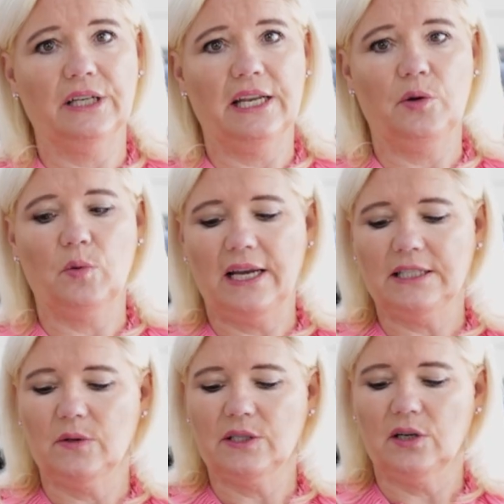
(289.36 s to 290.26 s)
oven anyway,
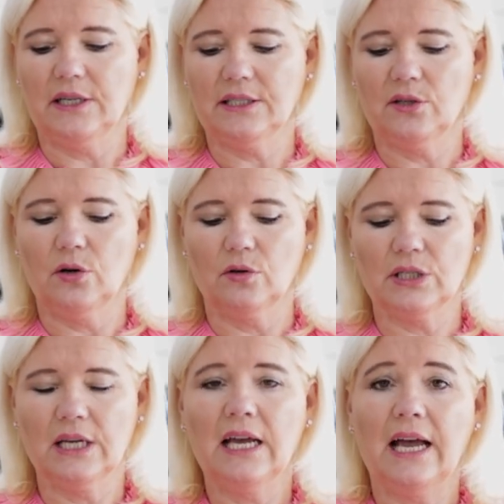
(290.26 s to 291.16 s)
so it's nice and
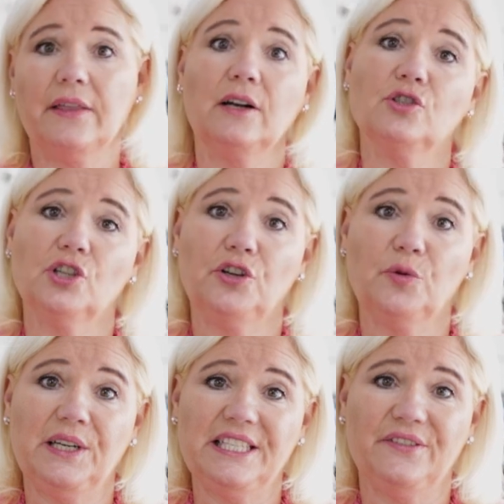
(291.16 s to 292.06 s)
hot, and then I'll show you
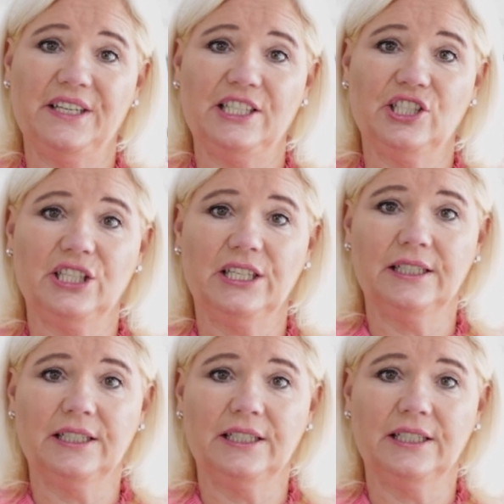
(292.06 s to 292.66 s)
when it's finished.